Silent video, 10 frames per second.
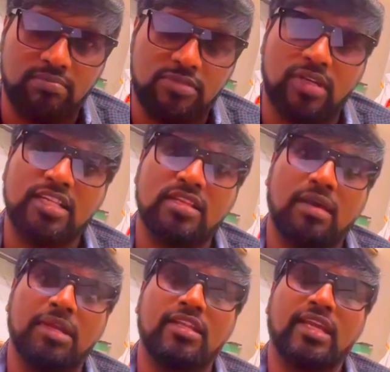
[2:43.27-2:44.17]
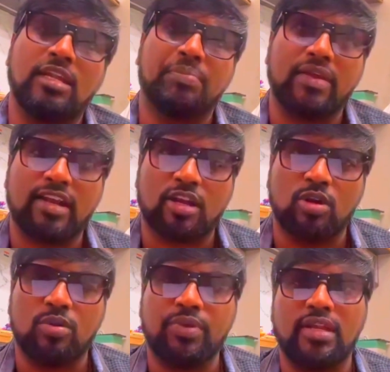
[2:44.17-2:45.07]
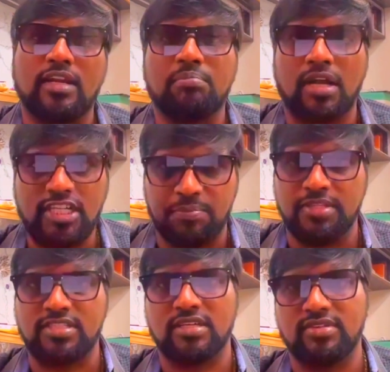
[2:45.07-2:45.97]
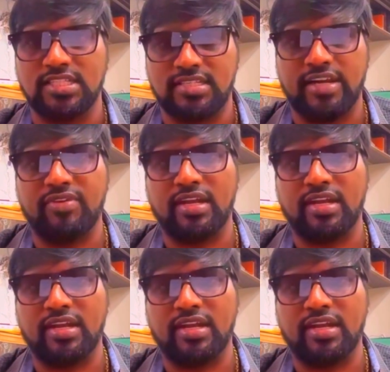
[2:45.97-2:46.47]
So in a private cloud, we run multiple services, right?